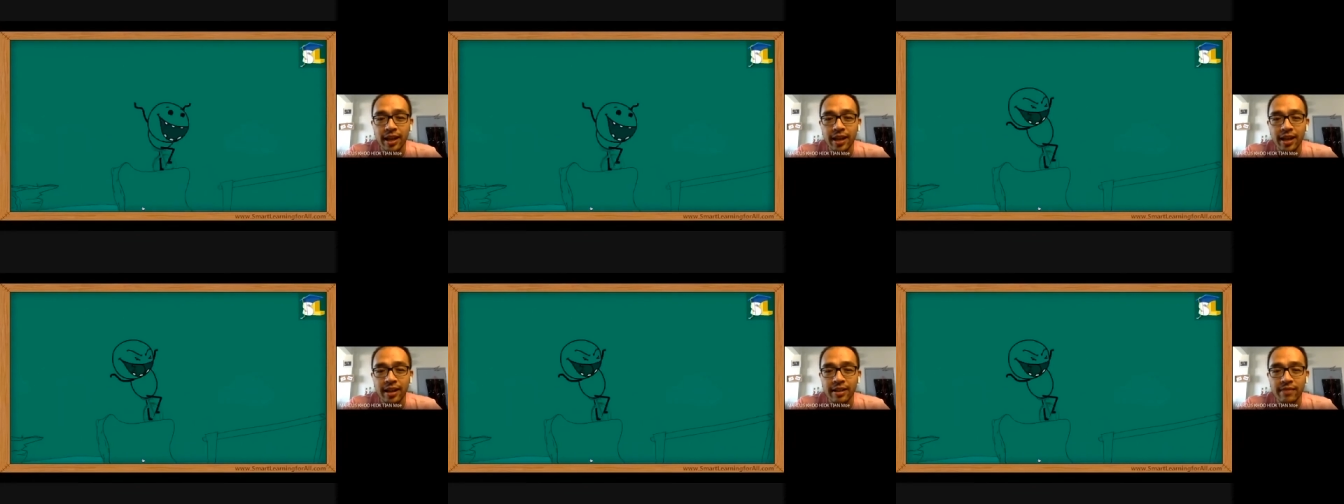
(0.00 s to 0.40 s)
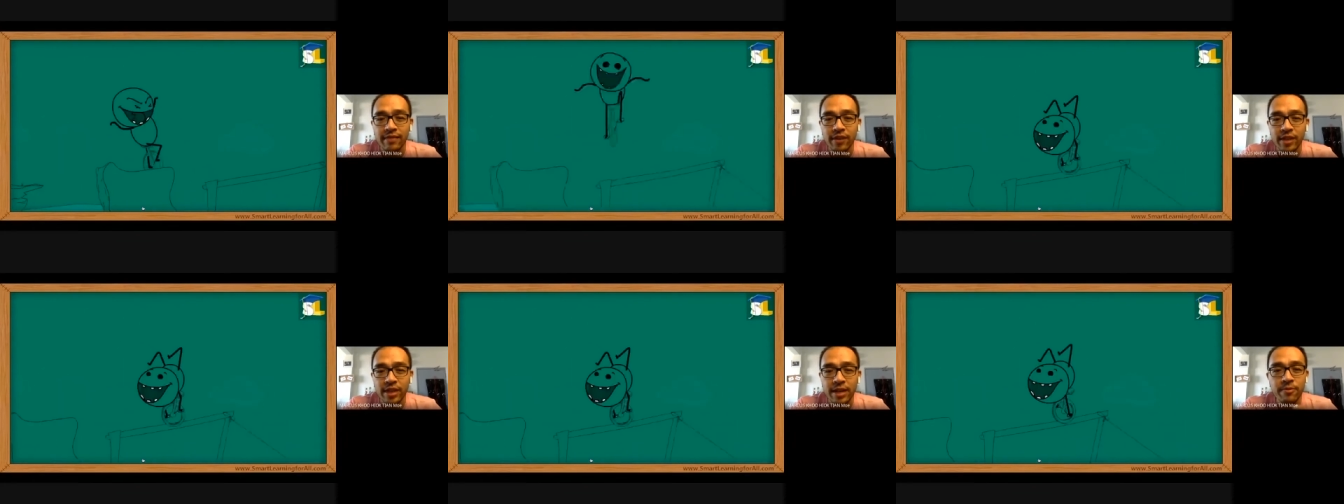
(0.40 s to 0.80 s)
For
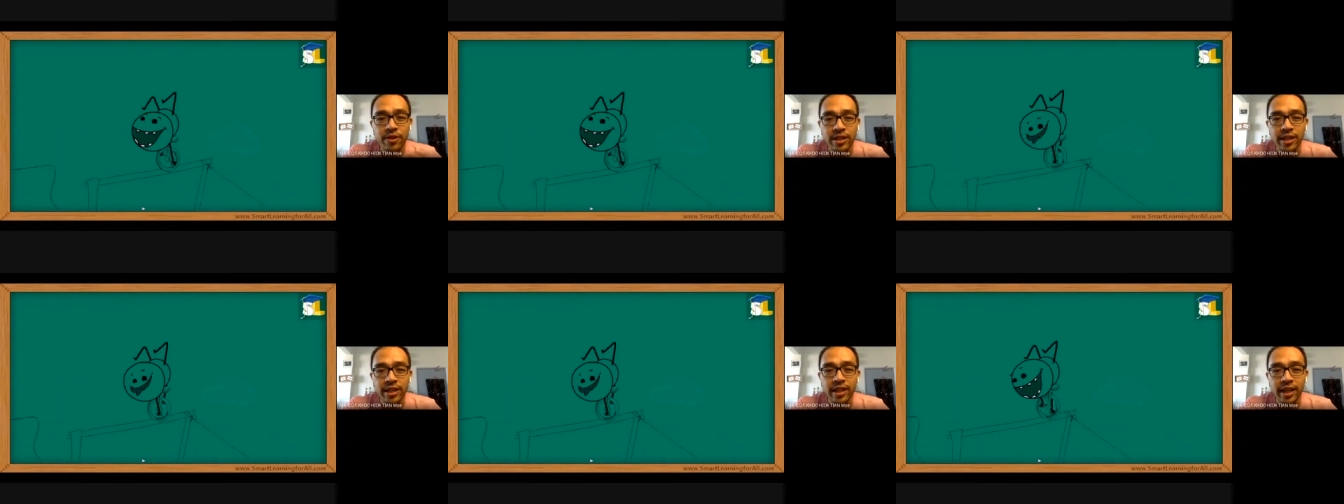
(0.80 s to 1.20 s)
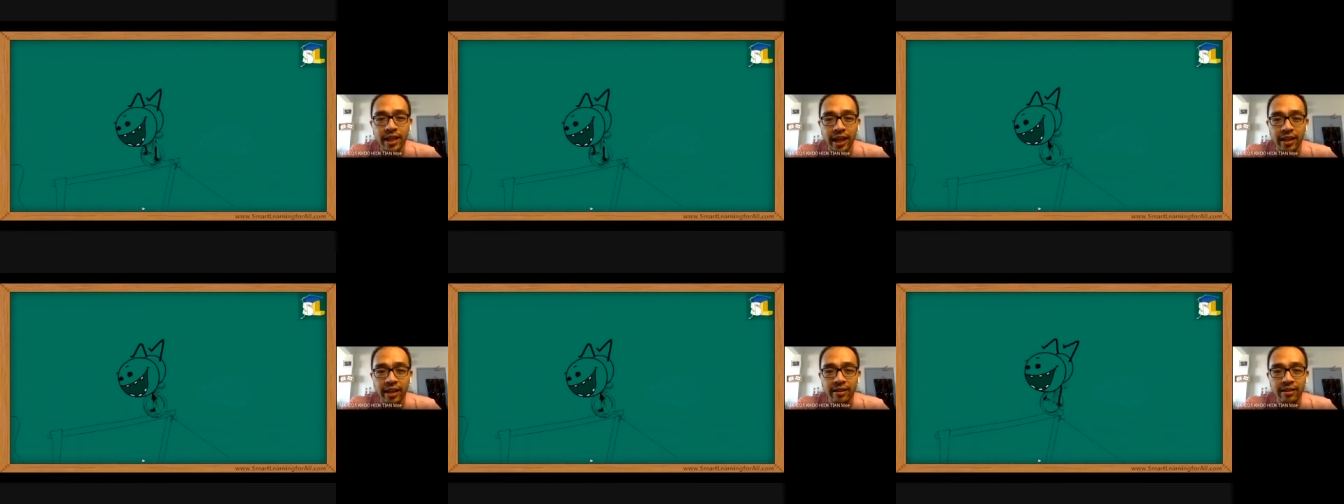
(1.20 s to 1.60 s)
some reason, he
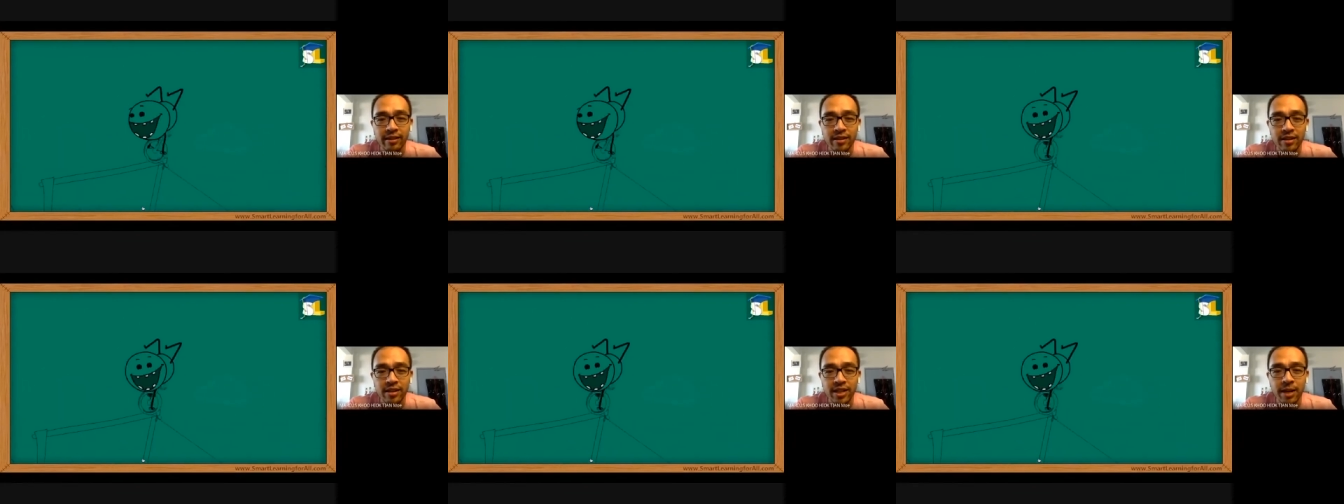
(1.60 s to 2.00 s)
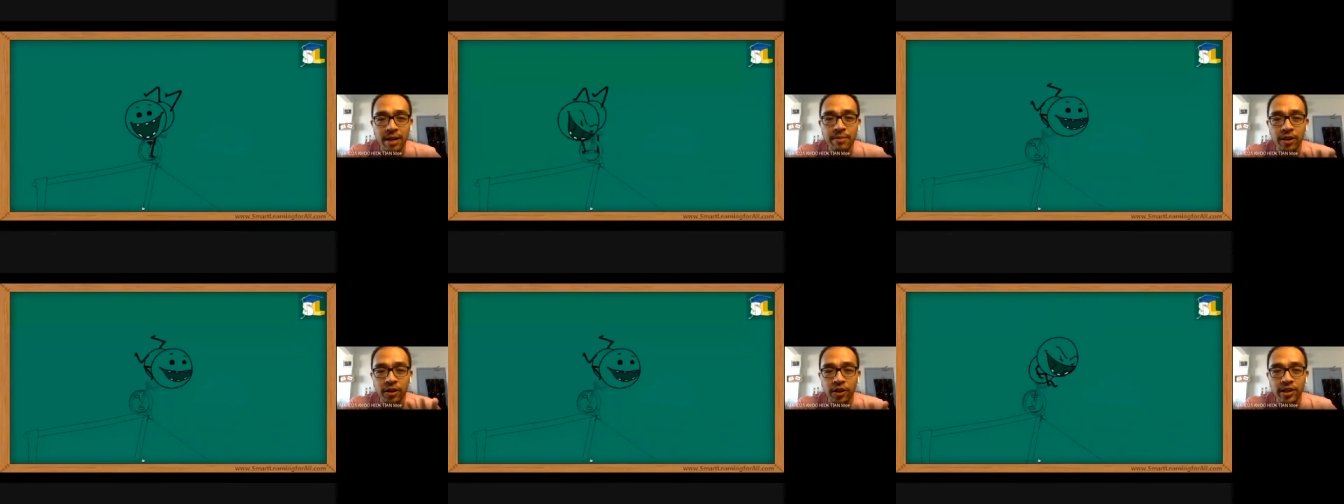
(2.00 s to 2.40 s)
can jump
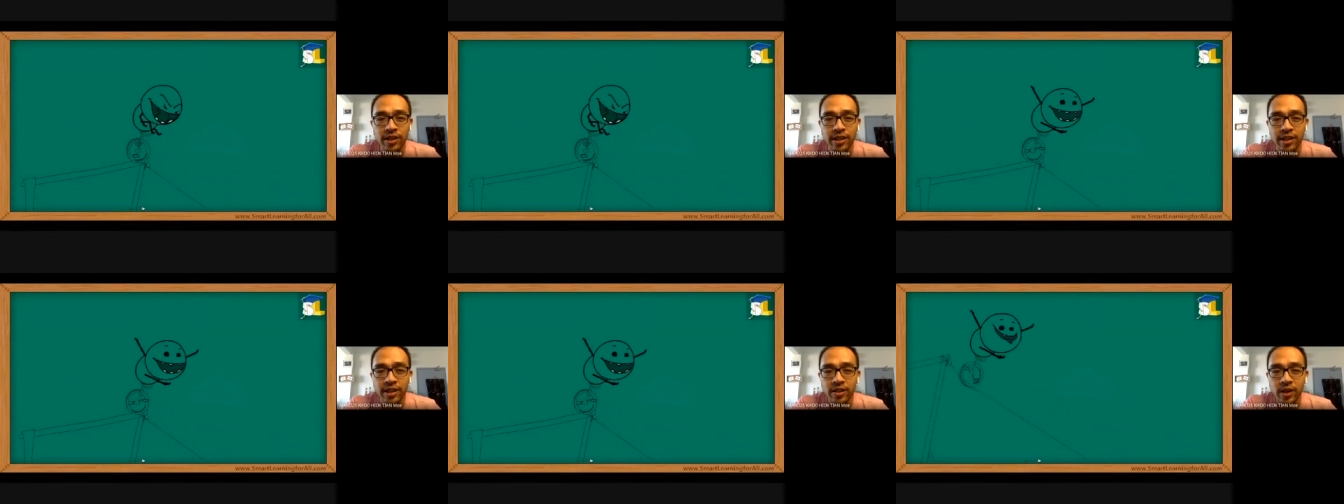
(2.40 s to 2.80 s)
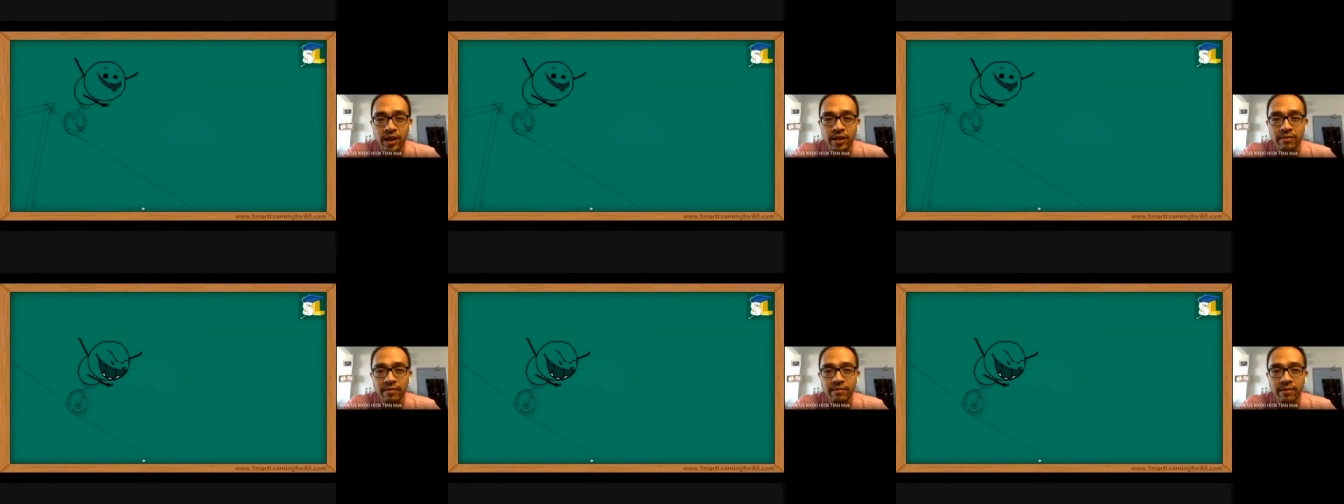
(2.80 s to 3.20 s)
across this
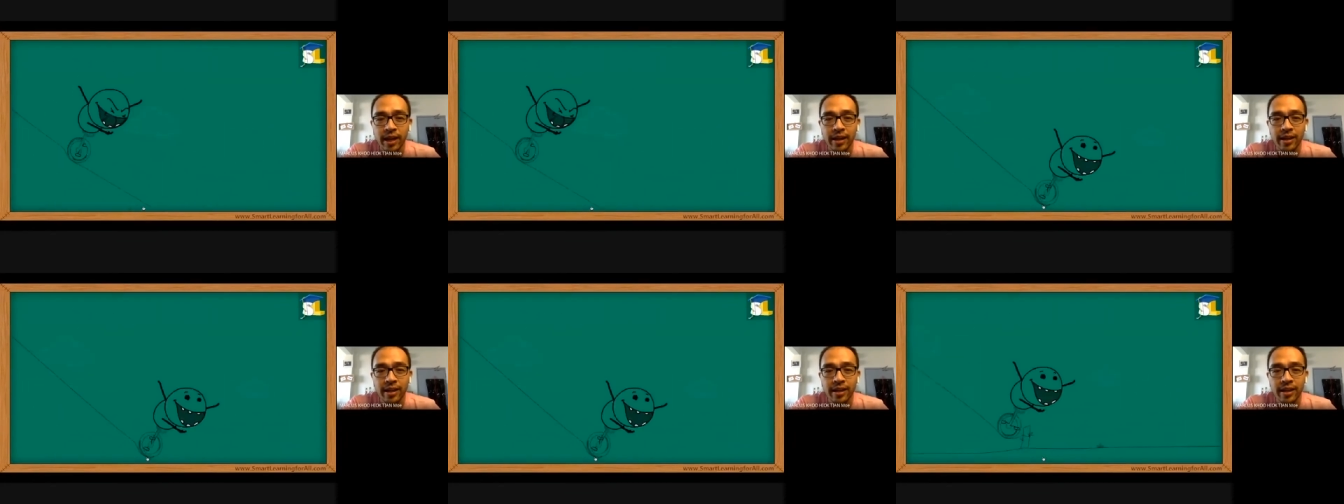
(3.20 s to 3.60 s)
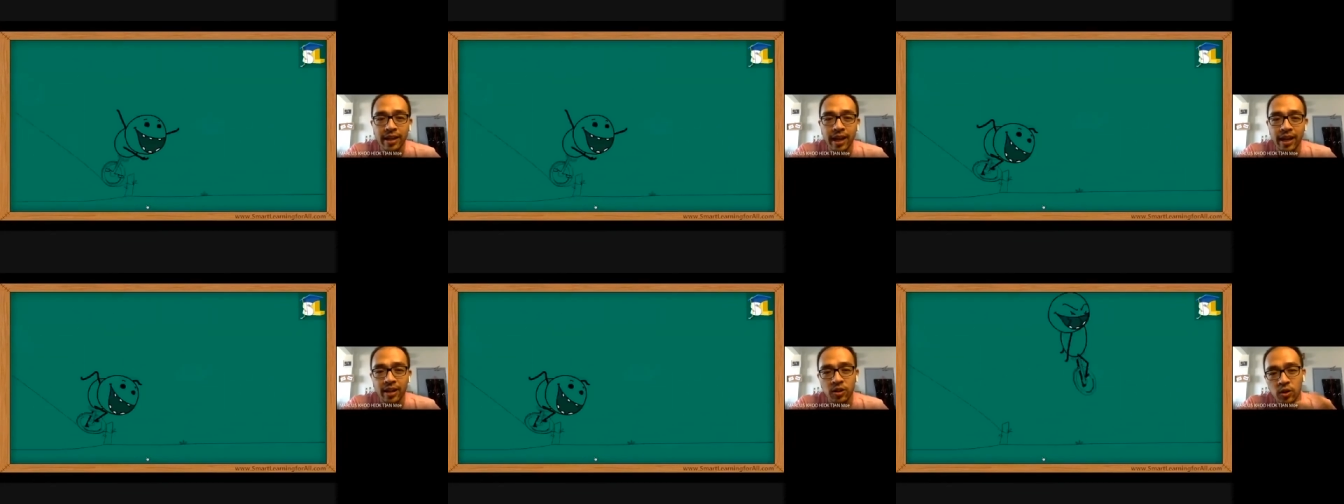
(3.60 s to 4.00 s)
one,
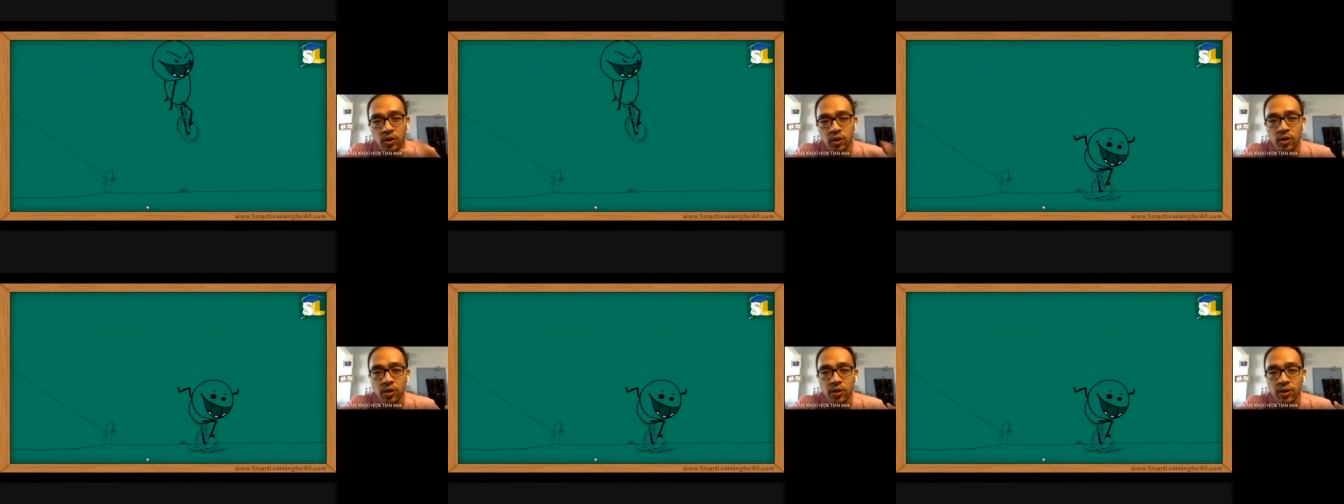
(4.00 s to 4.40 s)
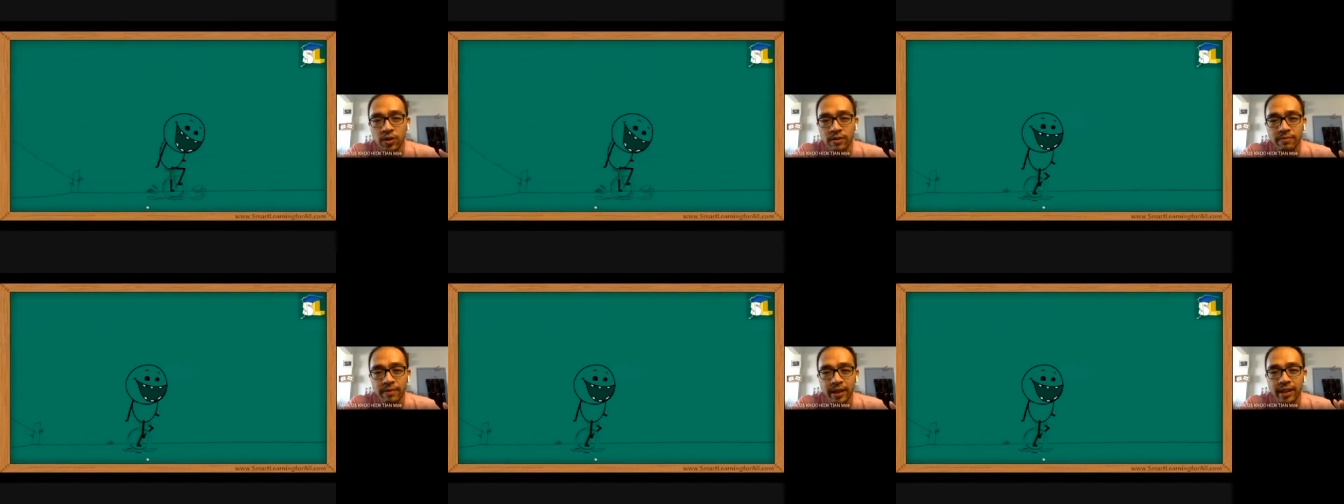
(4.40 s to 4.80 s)
and go
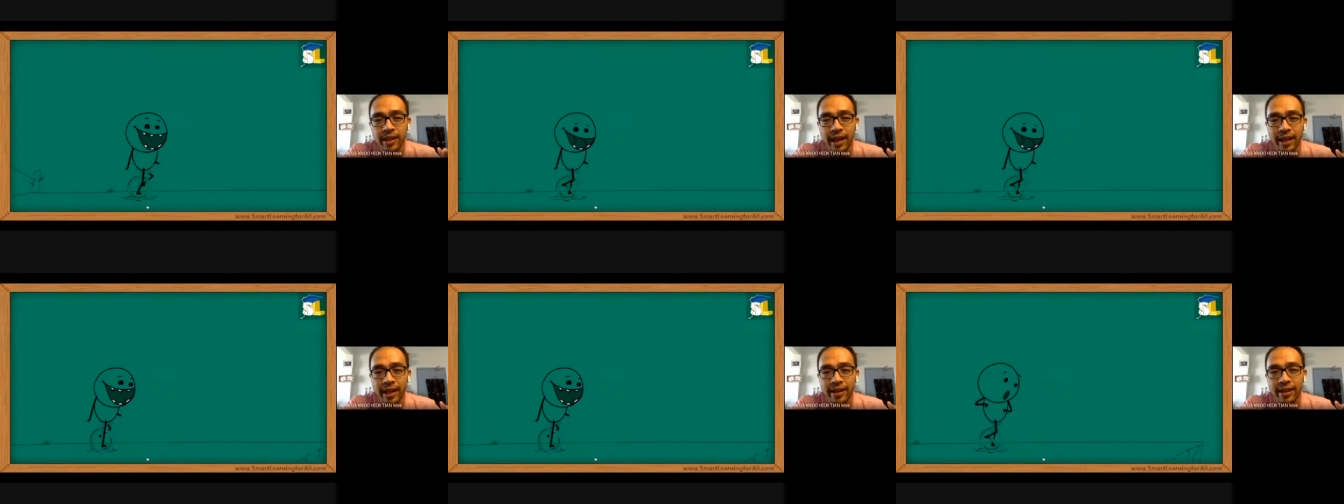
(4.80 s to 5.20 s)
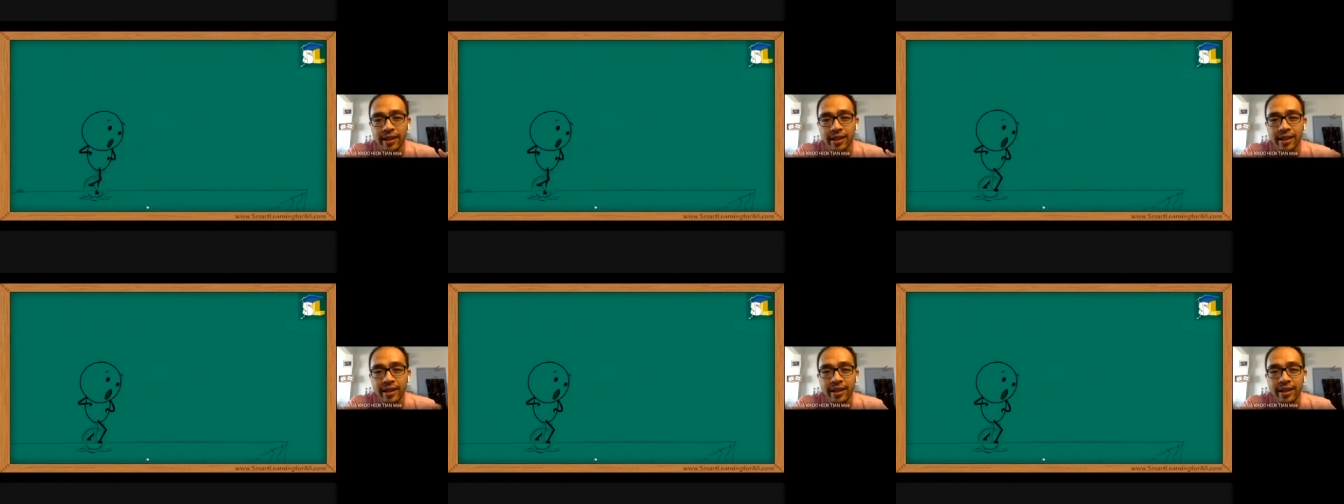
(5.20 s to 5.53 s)
pada tali.